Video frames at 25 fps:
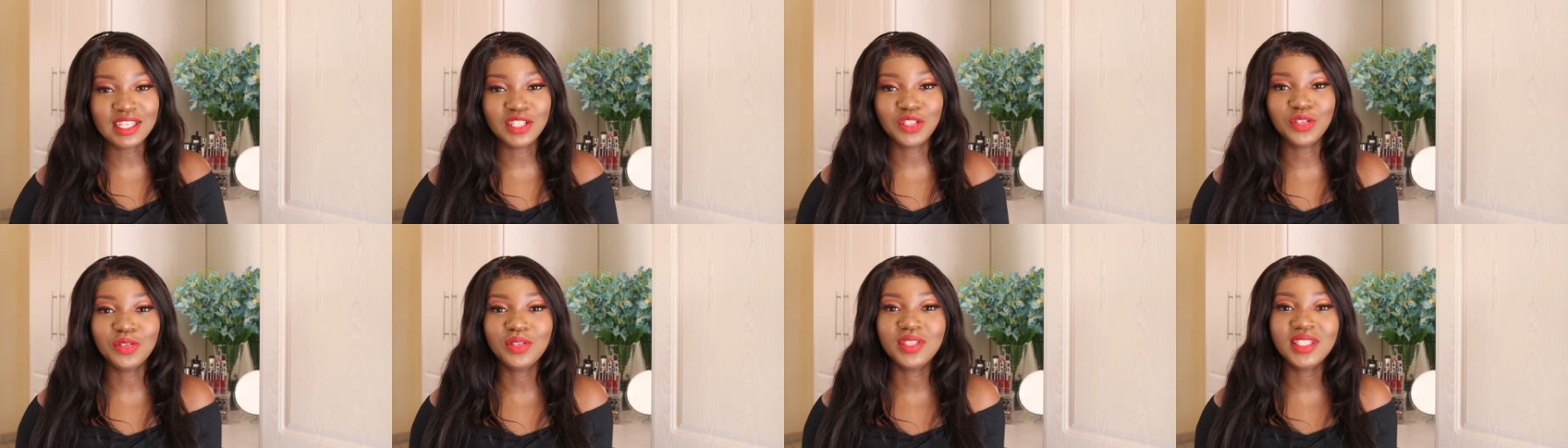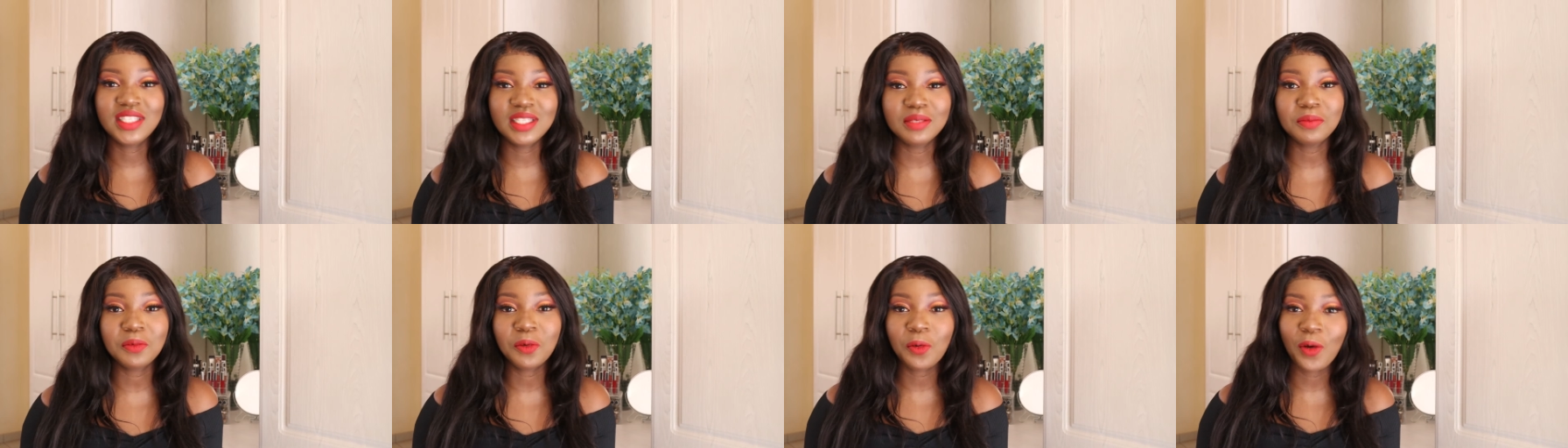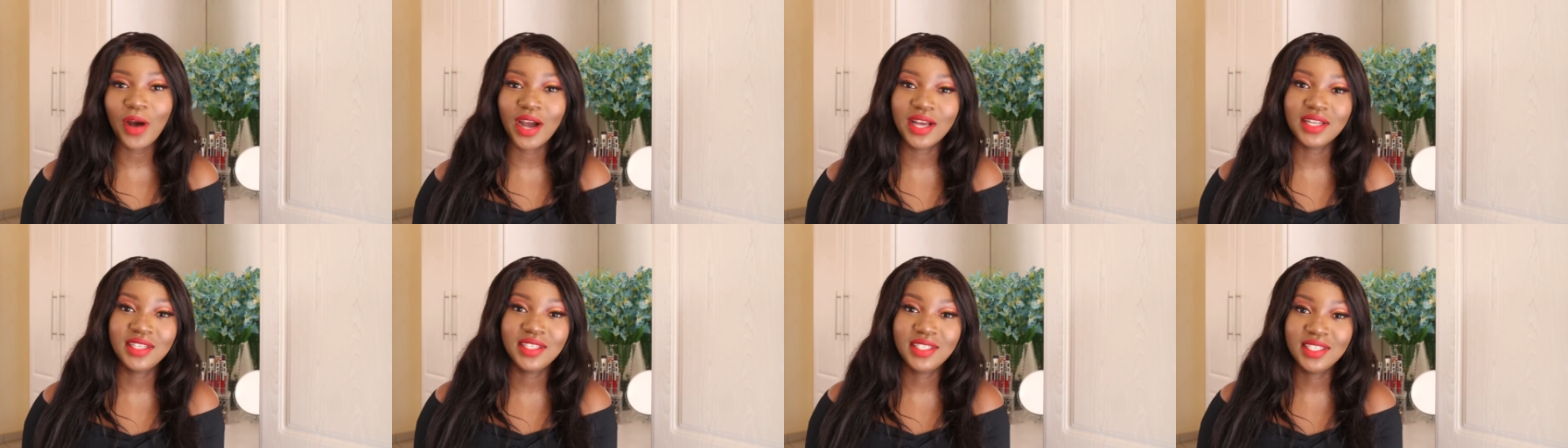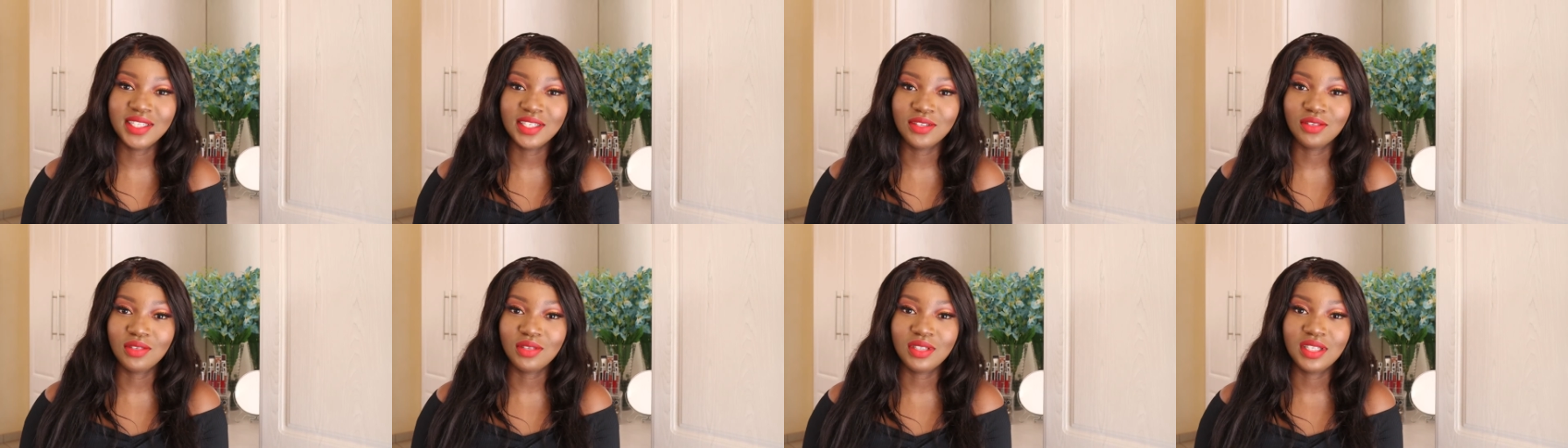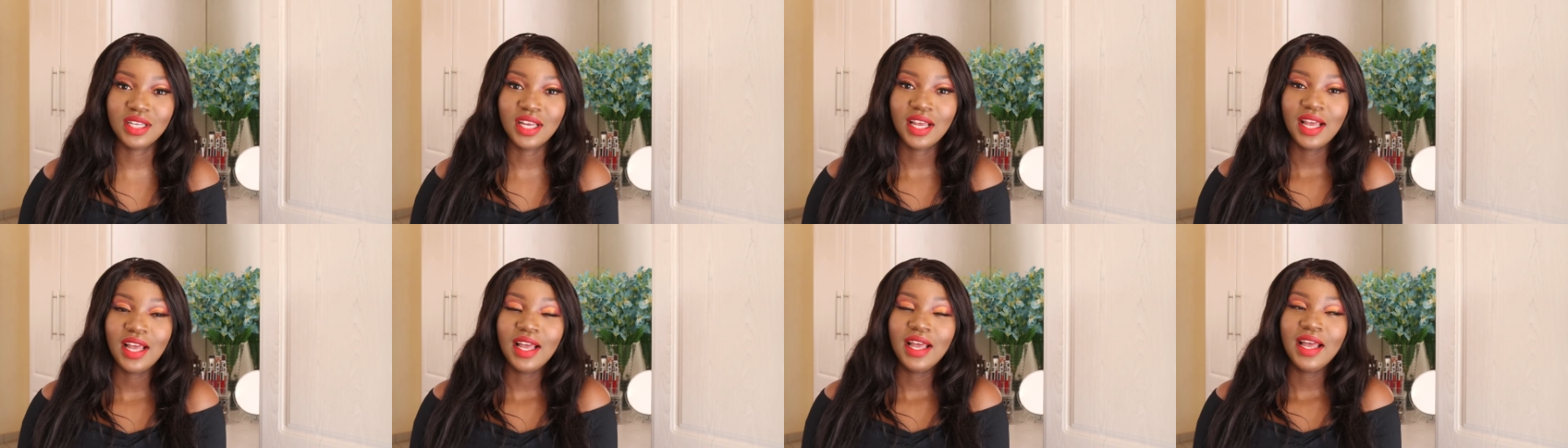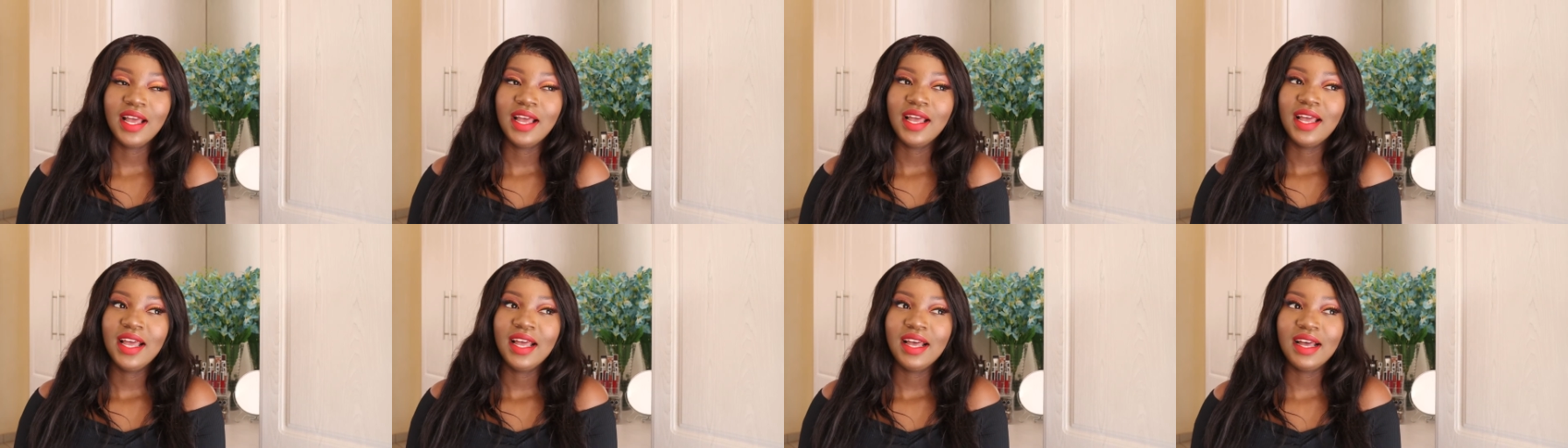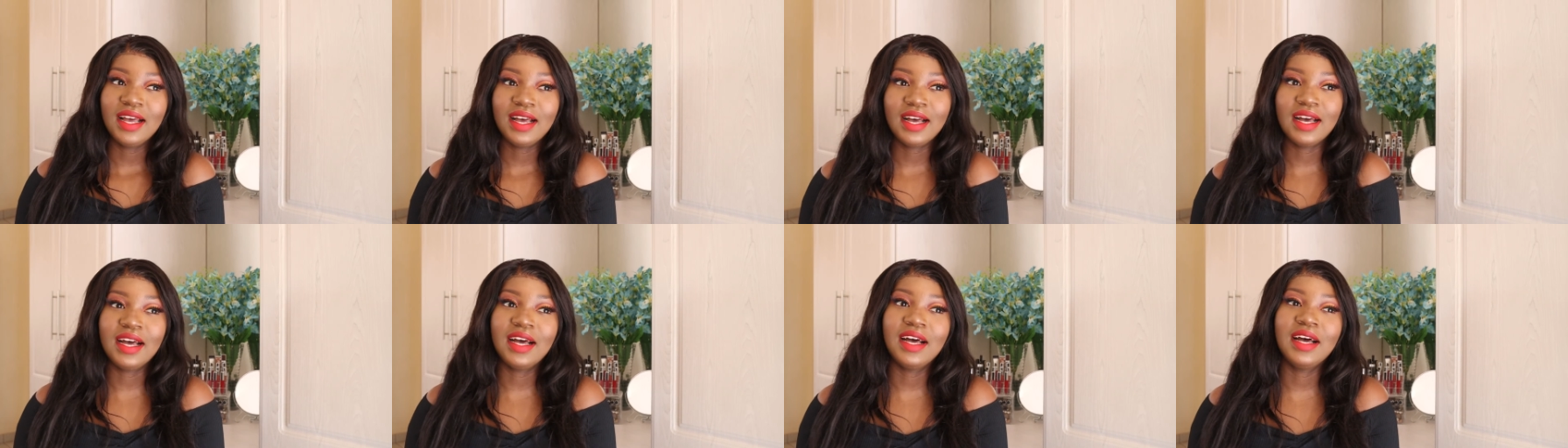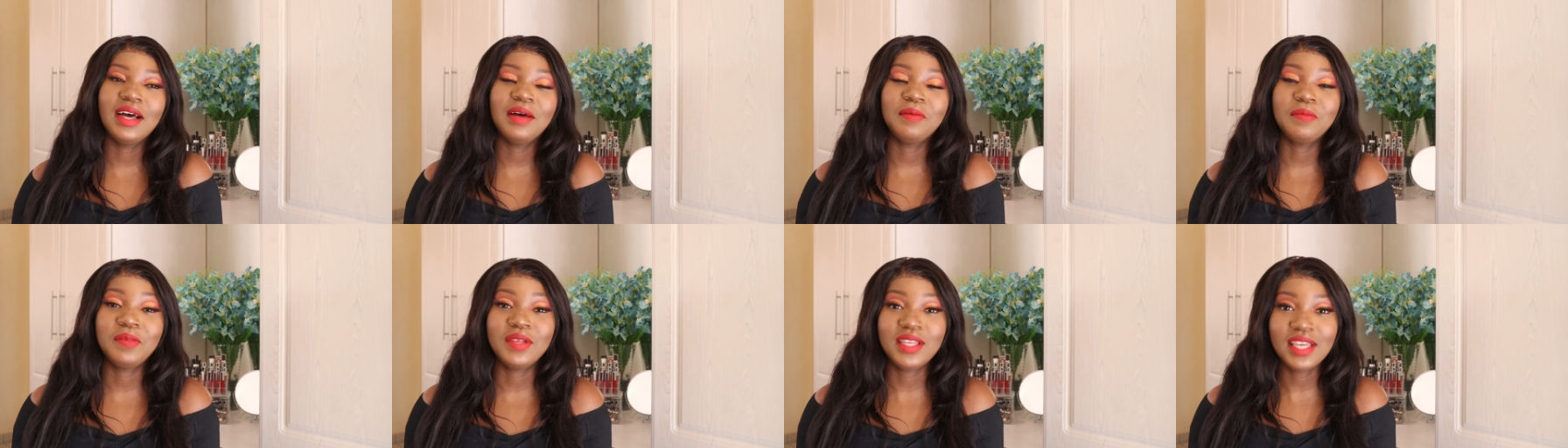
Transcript: is you seem quite chilled uh,